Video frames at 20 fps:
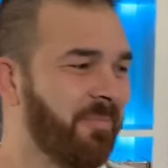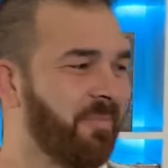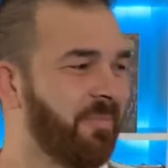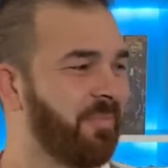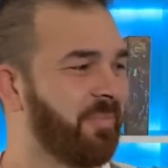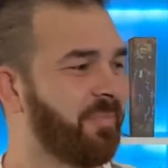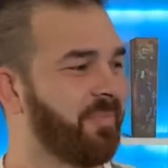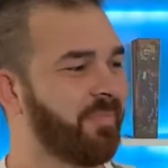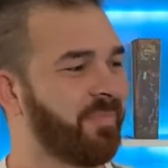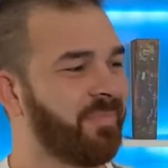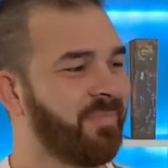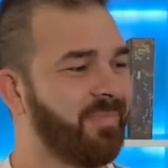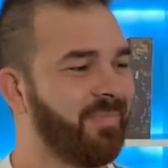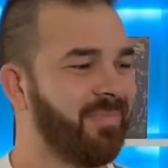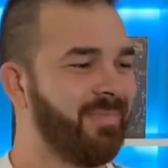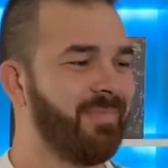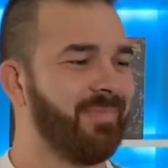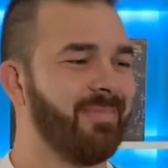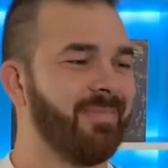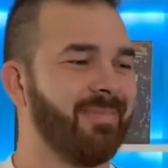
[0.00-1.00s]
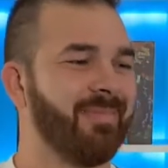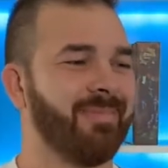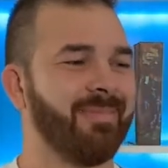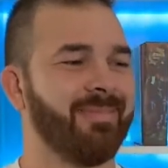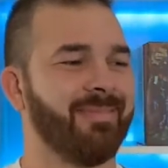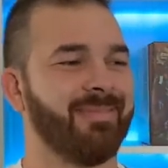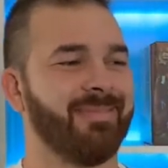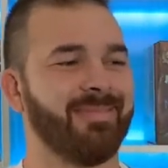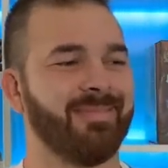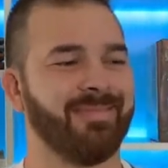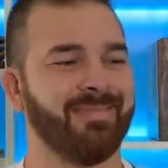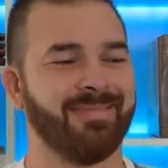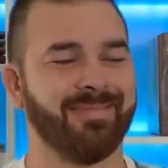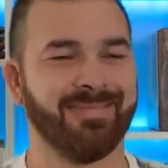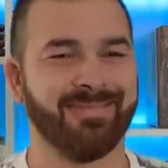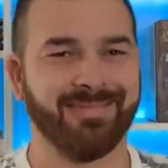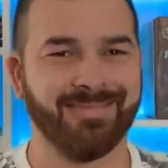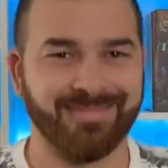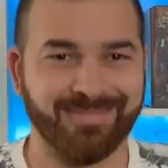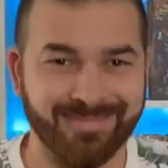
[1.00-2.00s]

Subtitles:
[no speech]